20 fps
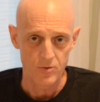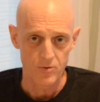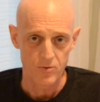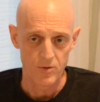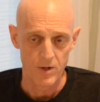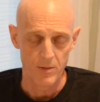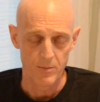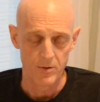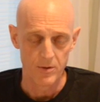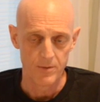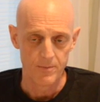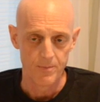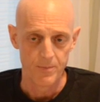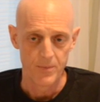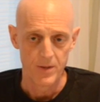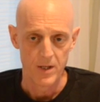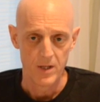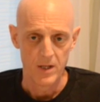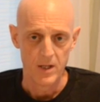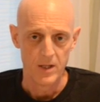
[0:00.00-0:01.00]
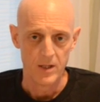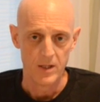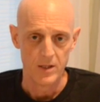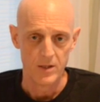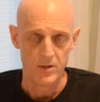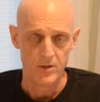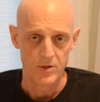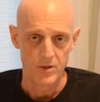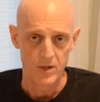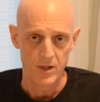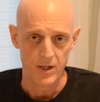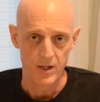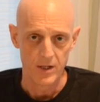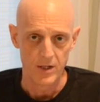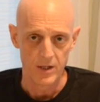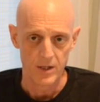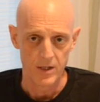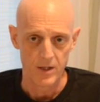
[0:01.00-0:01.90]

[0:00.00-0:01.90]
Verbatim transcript: tremor is uh,